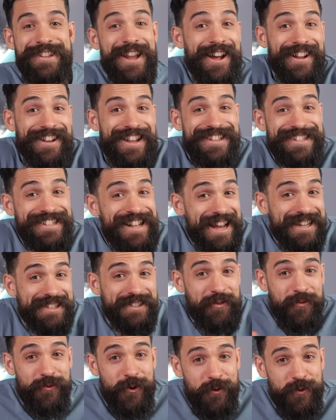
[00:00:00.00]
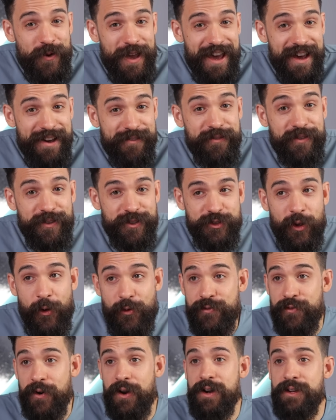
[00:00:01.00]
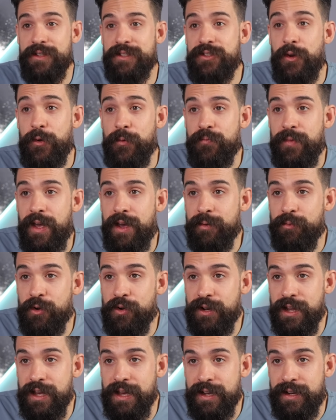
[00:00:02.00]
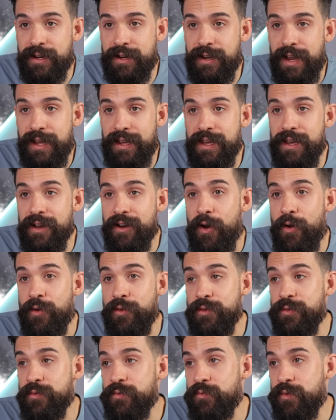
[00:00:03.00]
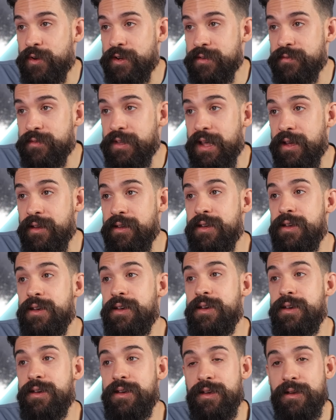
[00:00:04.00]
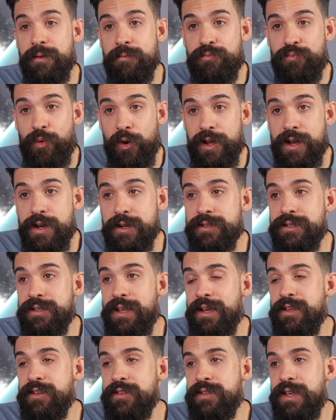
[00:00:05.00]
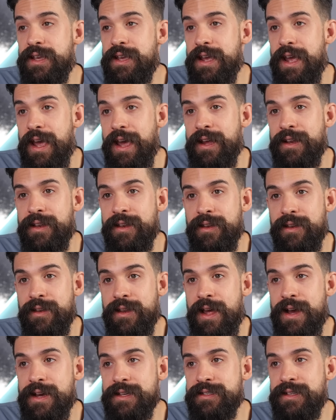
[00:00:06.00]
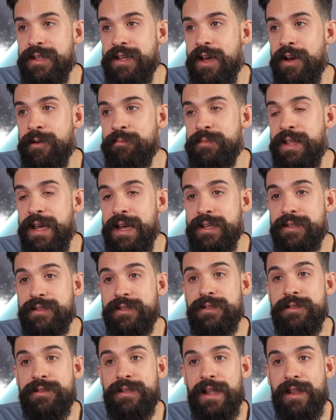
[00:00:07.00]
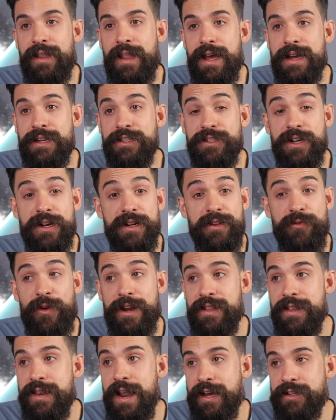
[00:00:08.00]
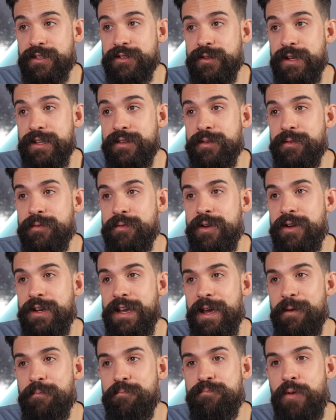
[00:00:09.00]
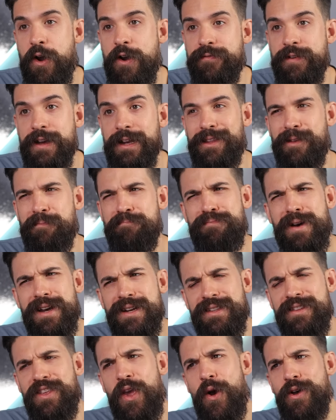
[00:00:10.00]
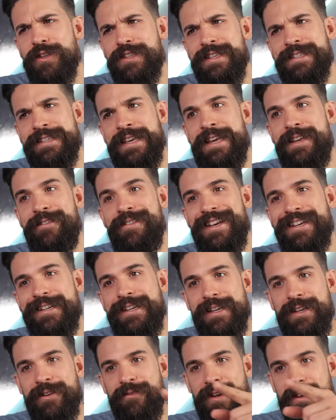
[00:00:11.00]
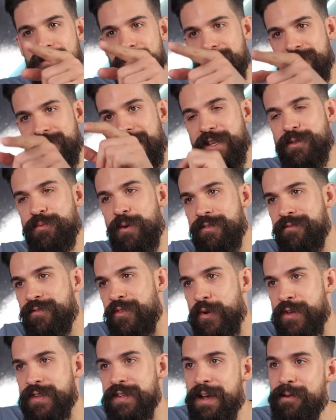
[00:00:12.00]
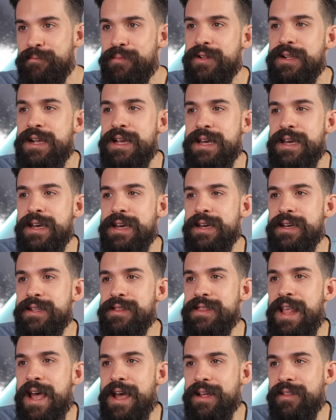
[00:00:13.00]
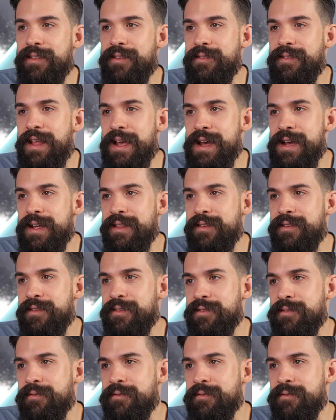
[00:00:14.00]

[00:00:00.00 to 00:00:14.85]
Now let's test what we have so far. So I'm gonna click here on one of the products and you see it nicely updates that line chart right next to it. Okay, perfect. But you also see with this one, for example, that that,